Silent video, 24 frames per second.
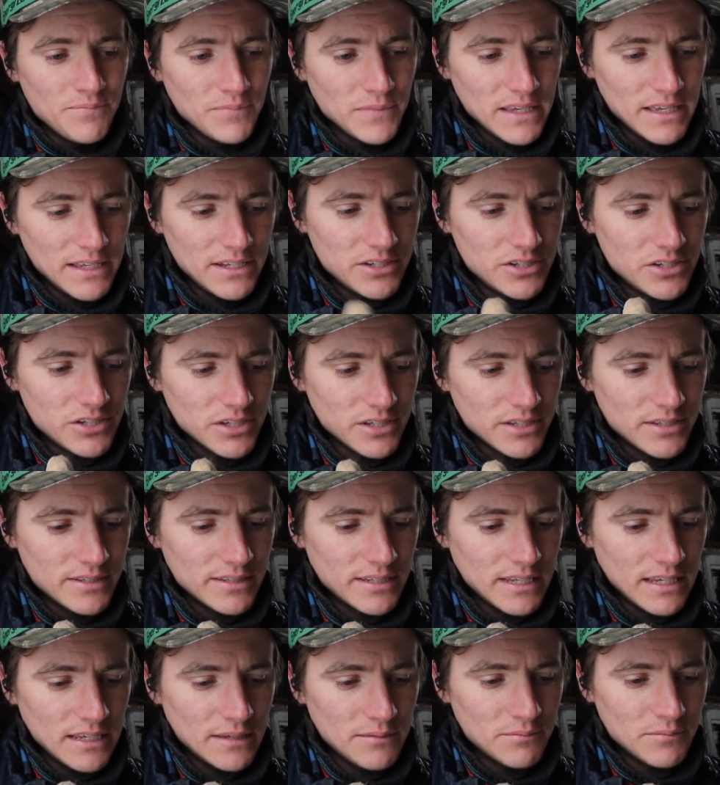it just
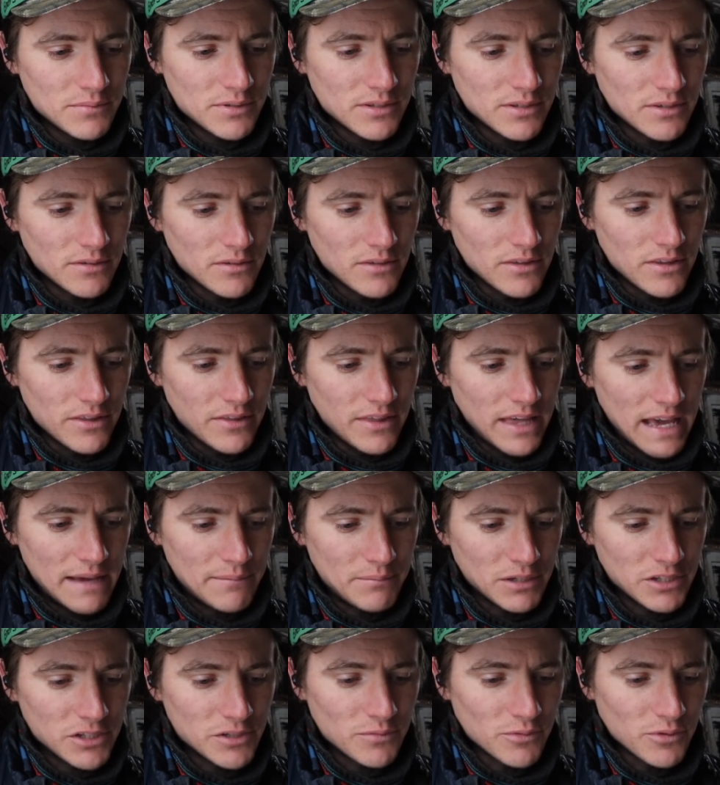seems that
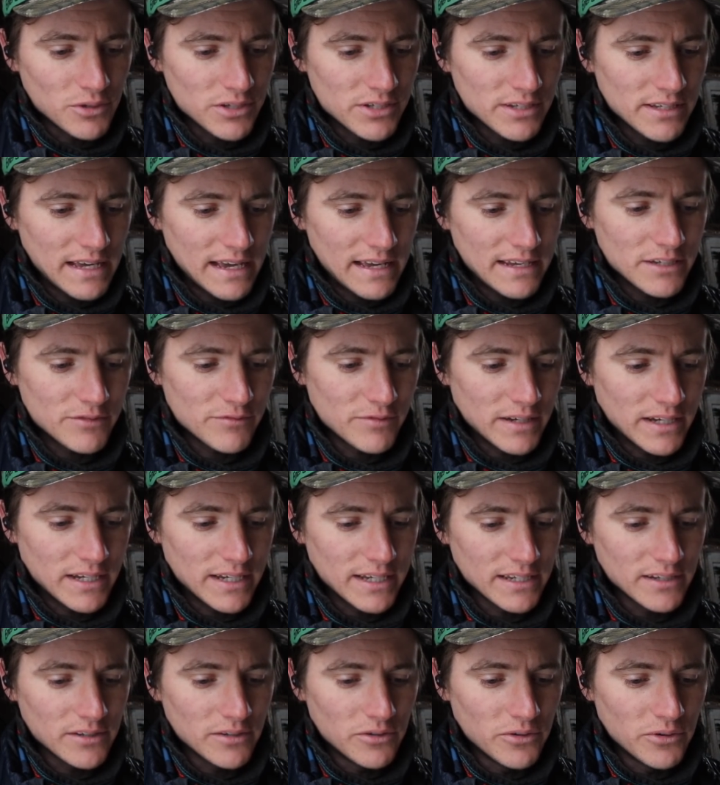much more
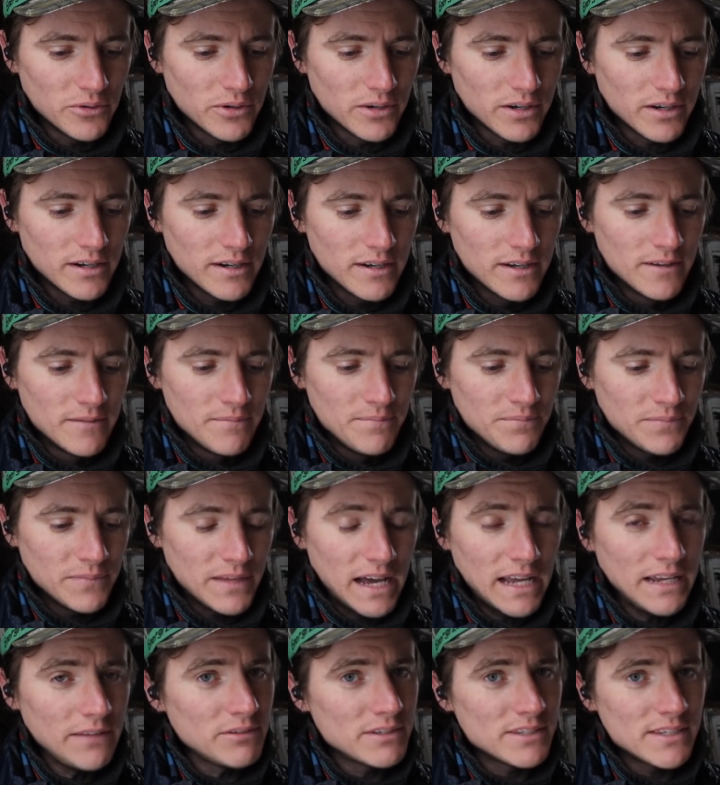satisfying, or
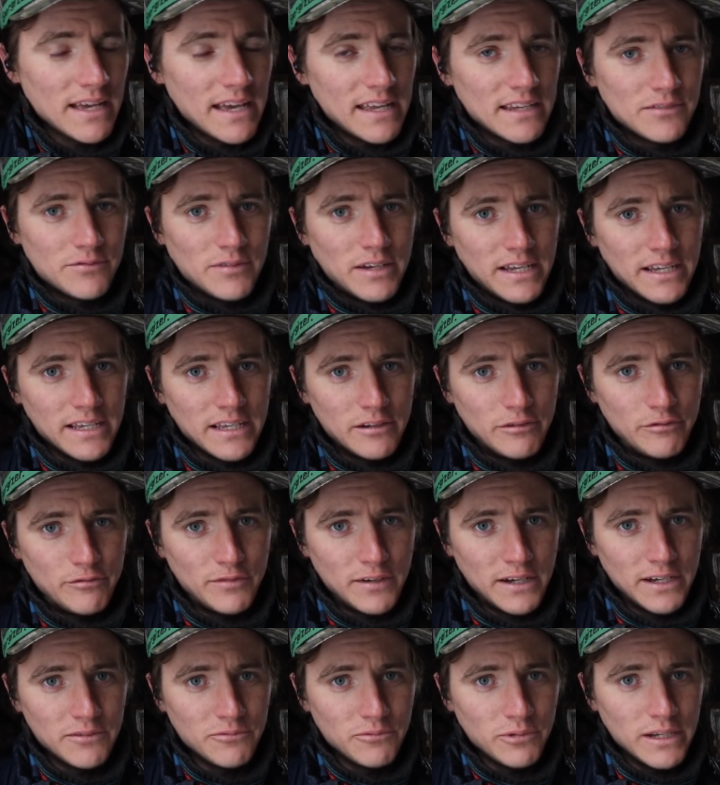not even satisfying in a
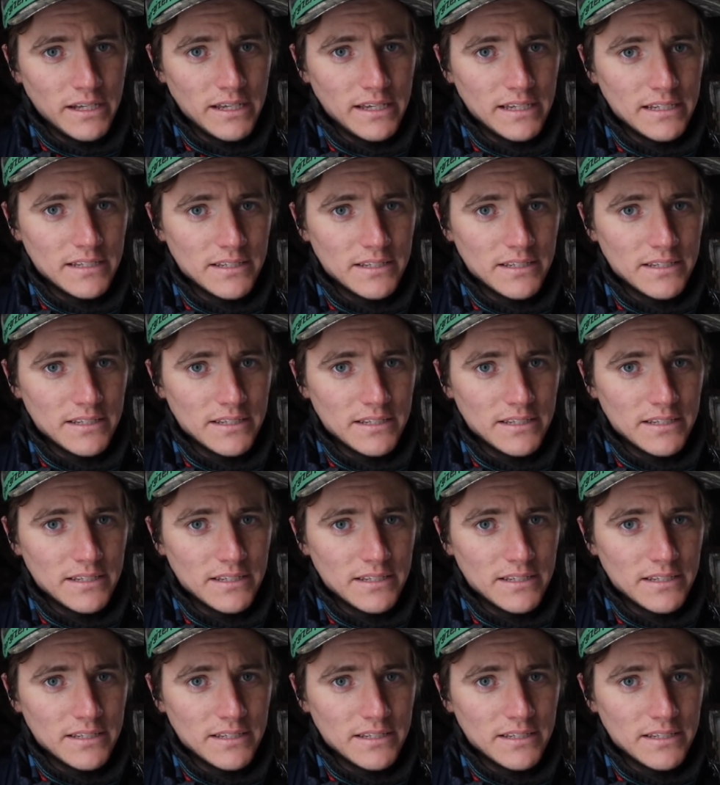fun way.